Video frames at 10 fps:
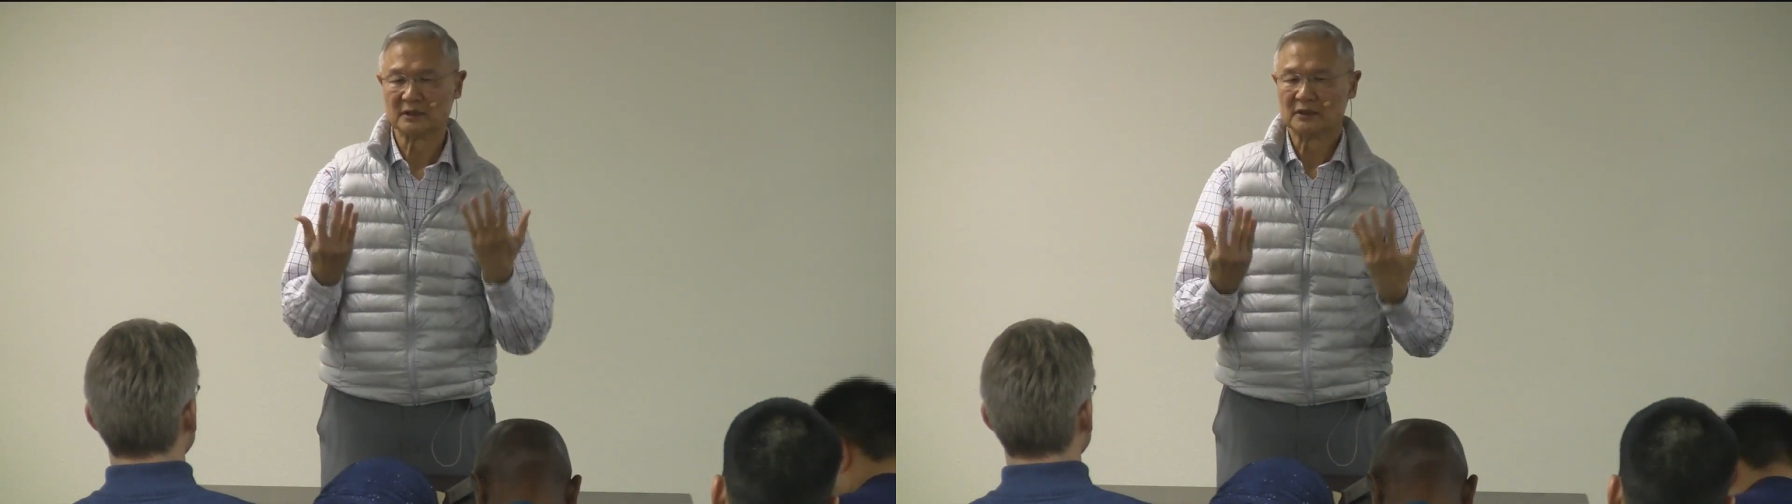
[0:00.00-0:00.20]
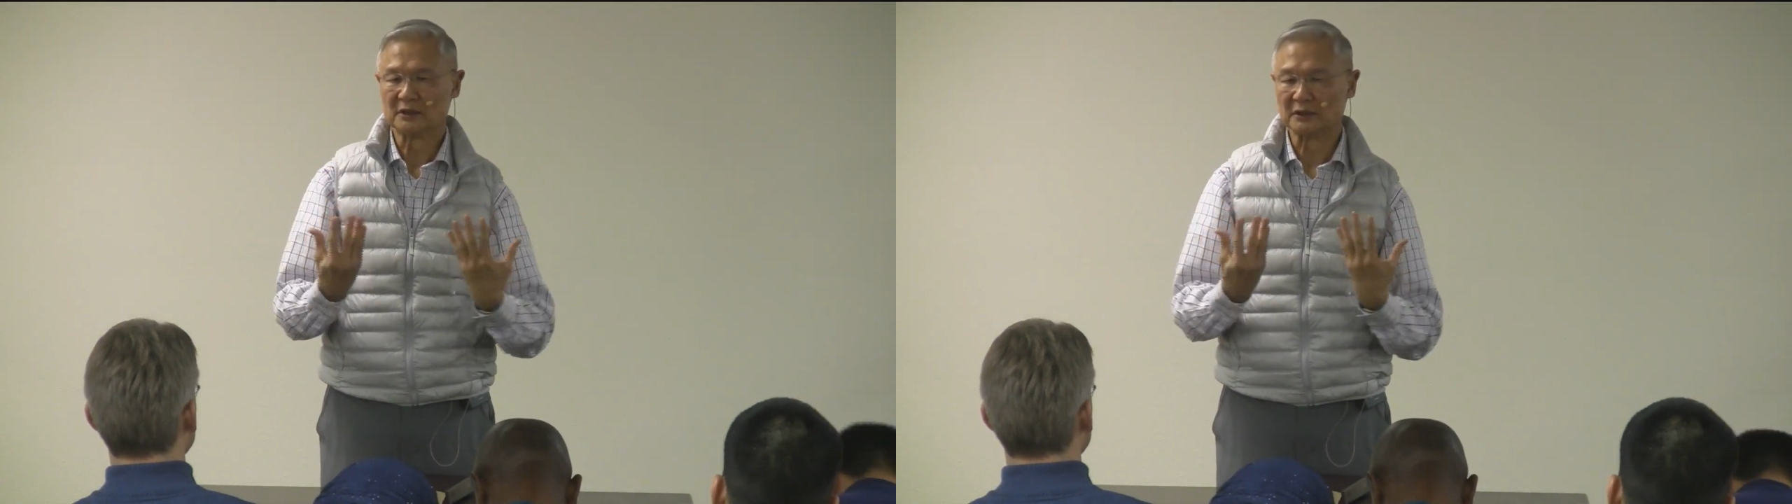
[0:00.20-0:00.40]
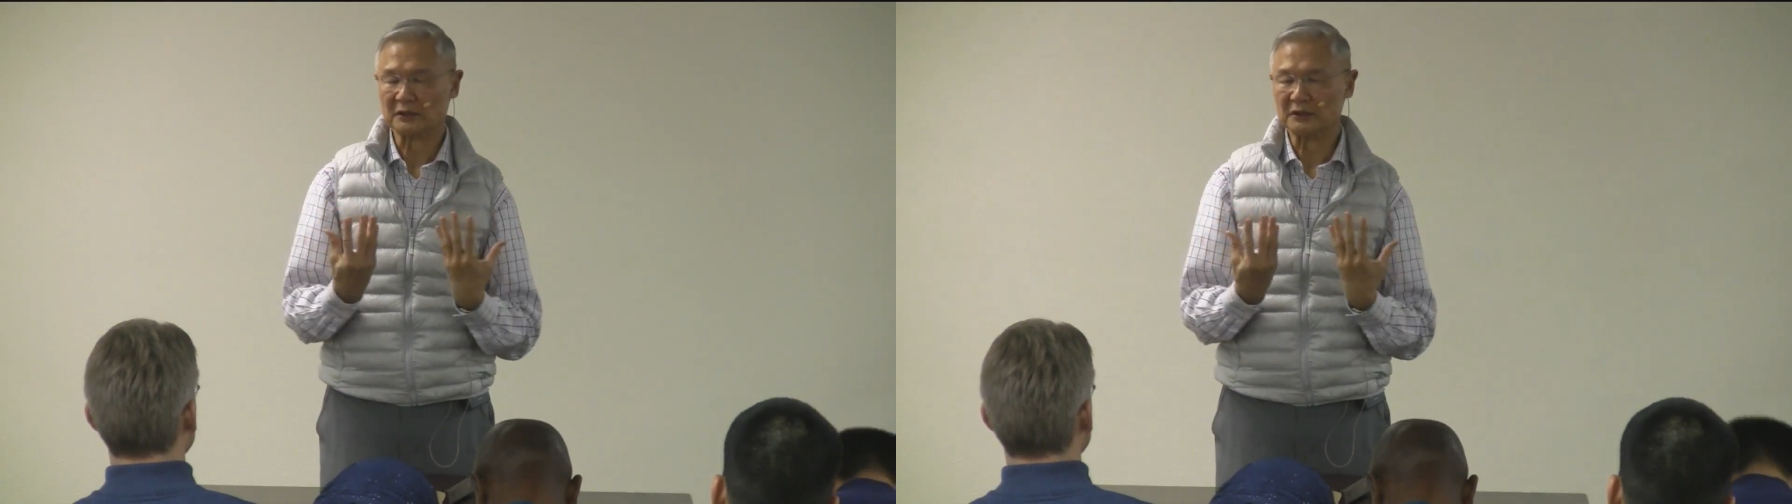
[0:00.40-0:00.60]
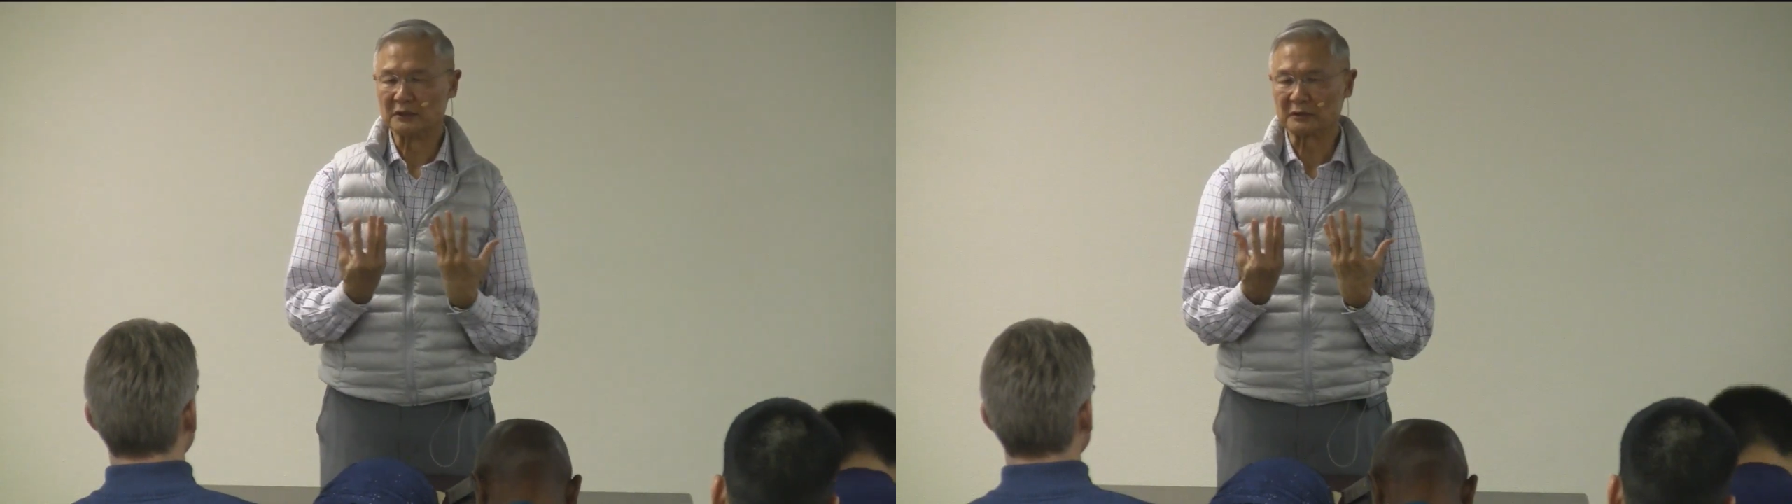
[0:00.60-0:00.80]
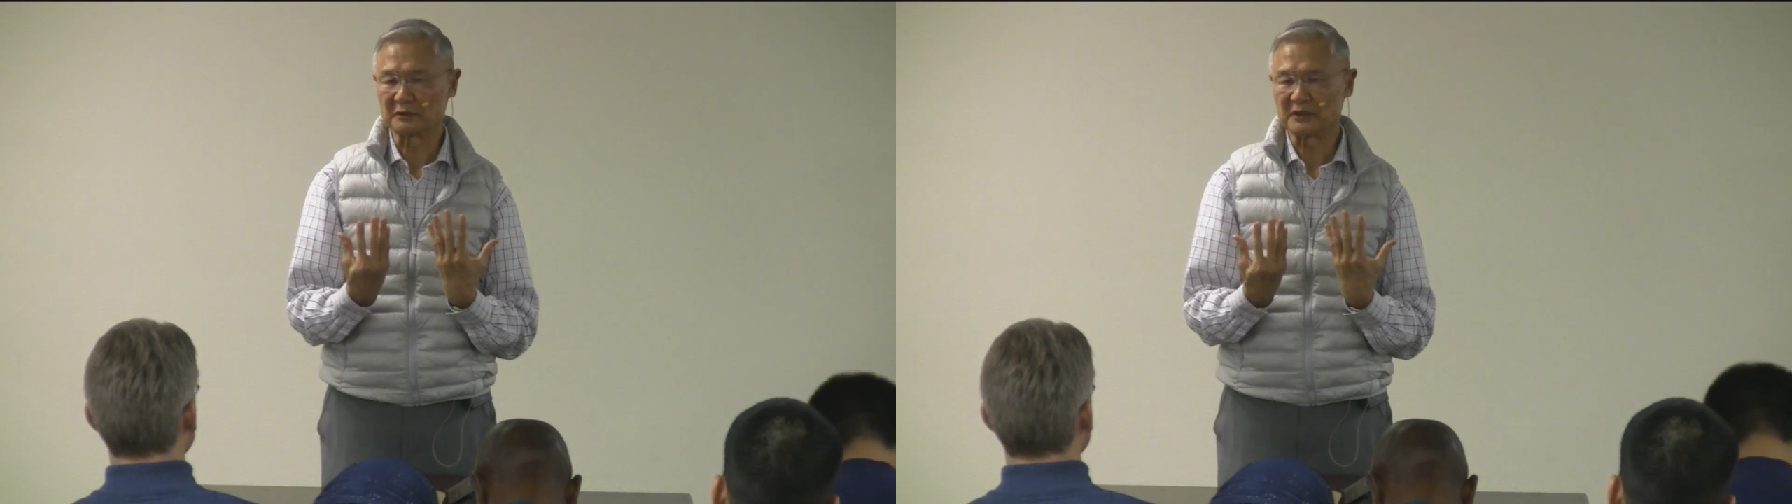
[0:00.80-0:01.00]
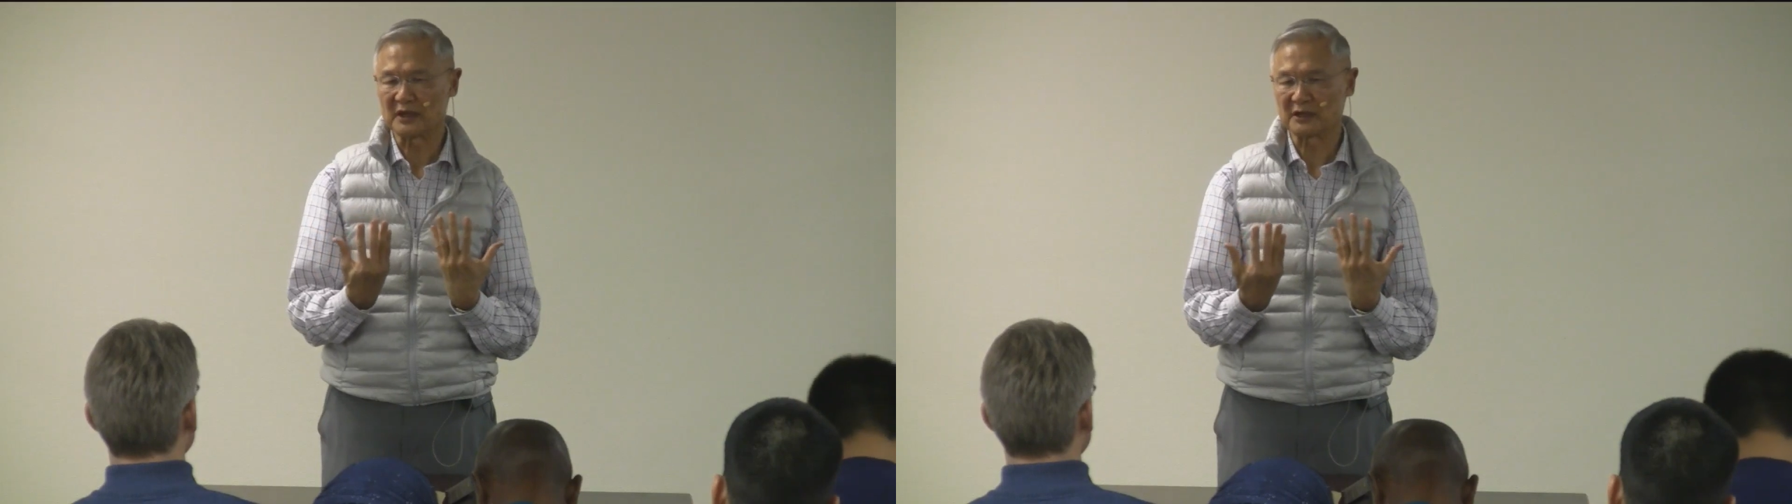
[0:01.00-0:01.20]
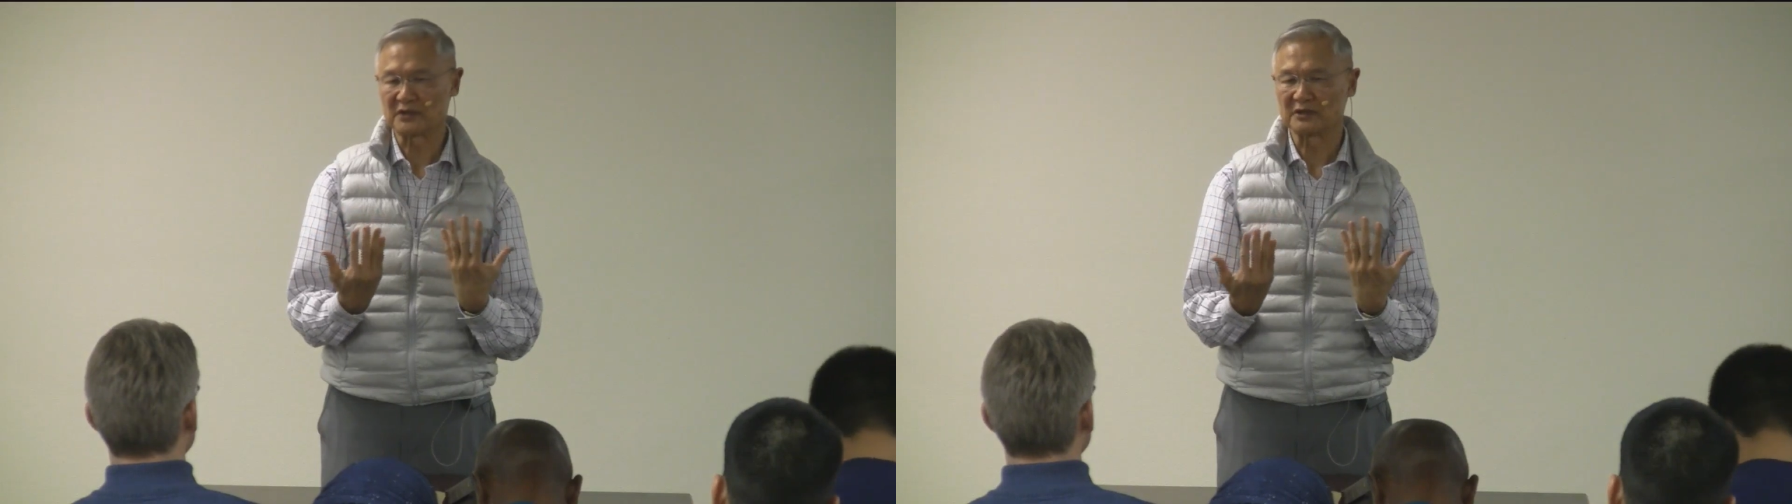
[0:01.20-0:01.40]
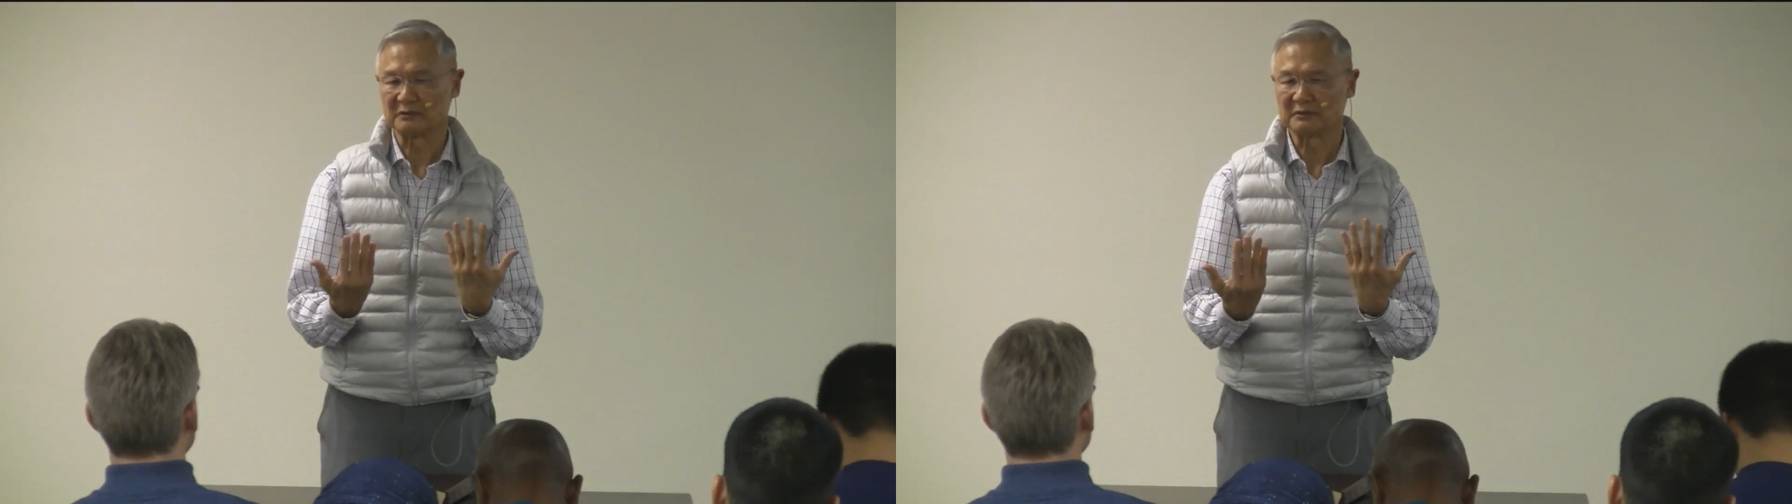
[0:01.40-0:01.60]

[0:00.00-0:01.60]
or no reaction.